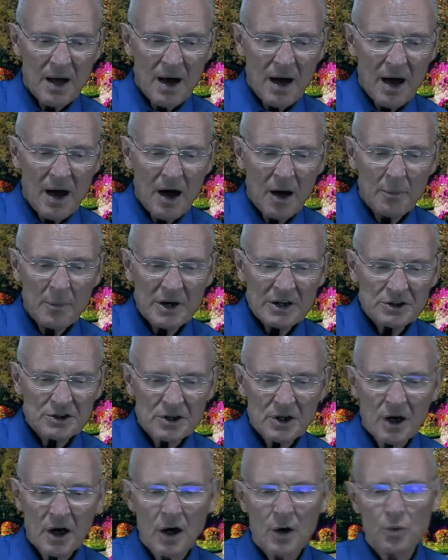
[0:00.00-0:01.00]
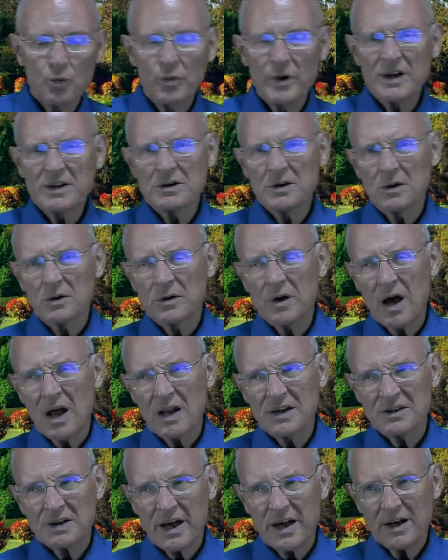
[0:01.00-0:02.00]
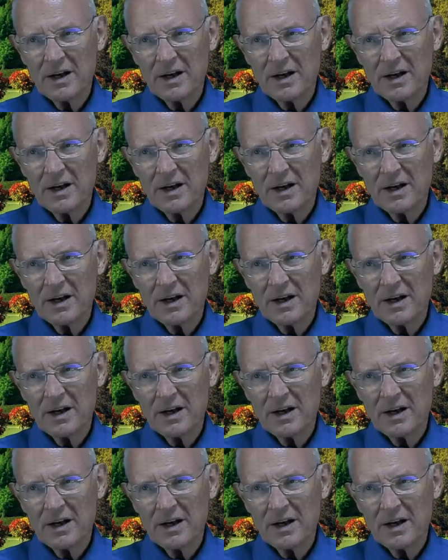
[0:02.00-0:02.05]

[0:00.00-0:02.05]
How much original knowledge, I,